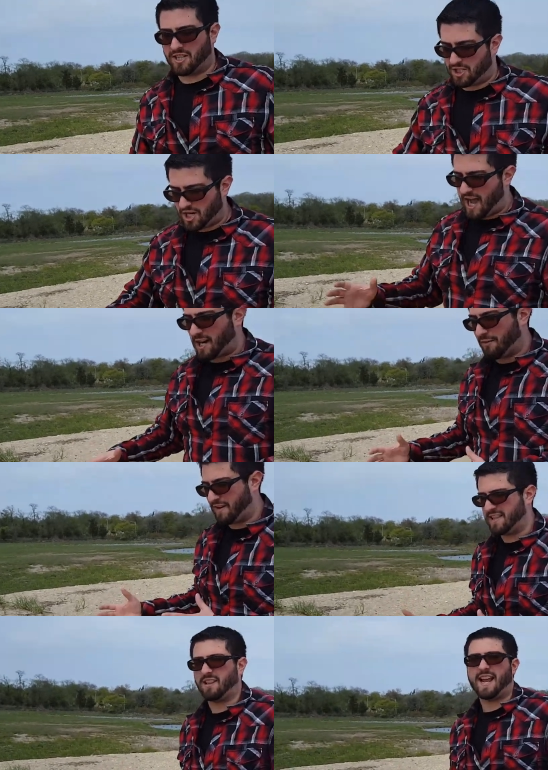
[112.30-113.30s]
The
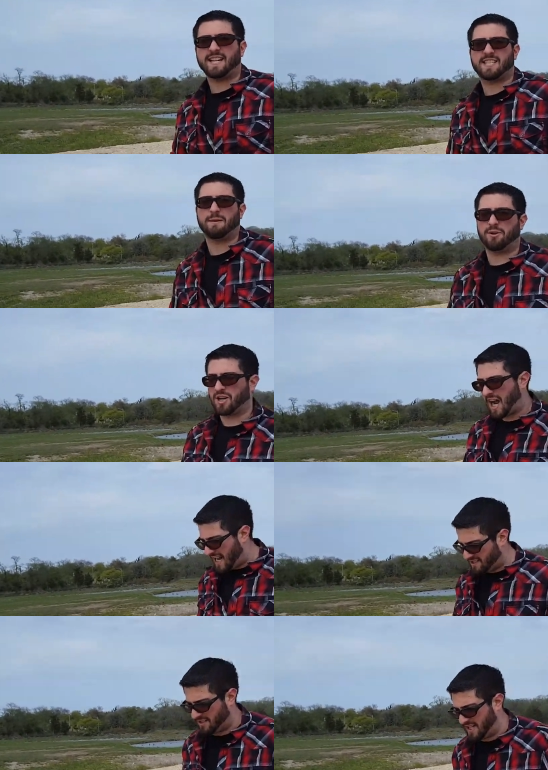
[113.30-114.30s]
geography of the landscape is
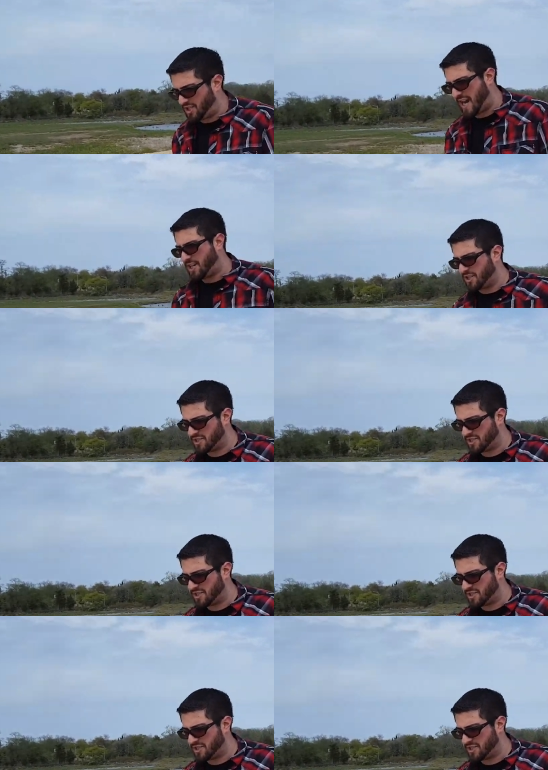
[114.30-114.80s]
constantly changing.